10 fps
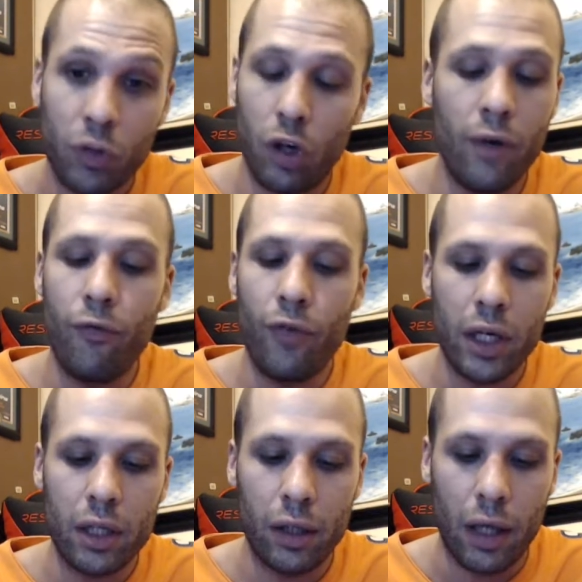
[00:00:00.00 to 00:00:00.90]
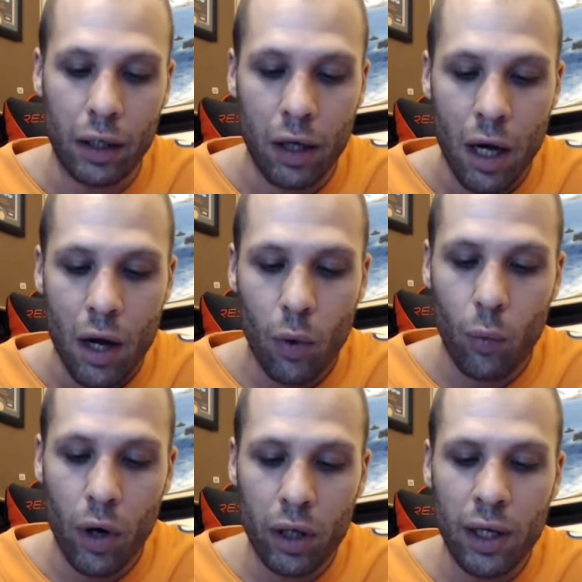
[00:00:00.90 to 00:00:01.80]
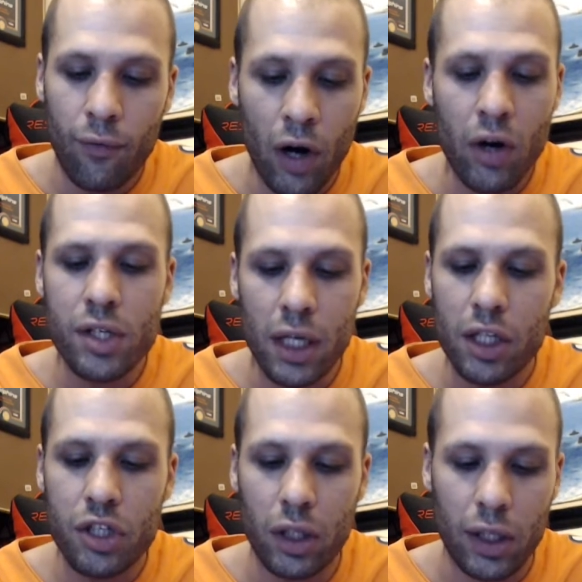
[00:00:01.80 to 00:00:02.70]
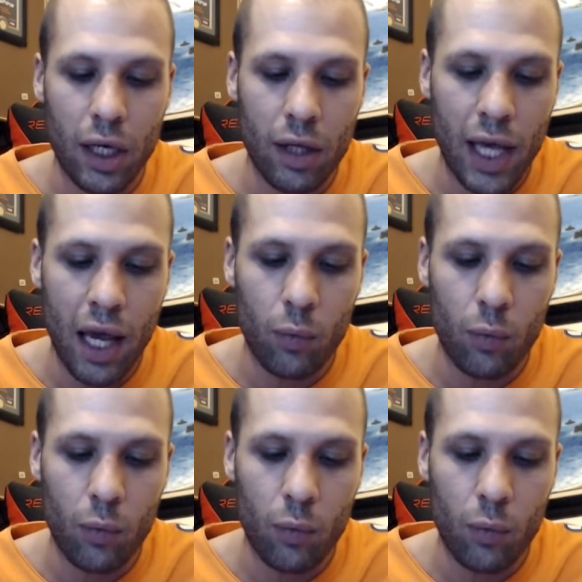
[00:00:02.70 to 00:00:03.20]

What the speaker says: Good fucking luck. We're working very diligently on that,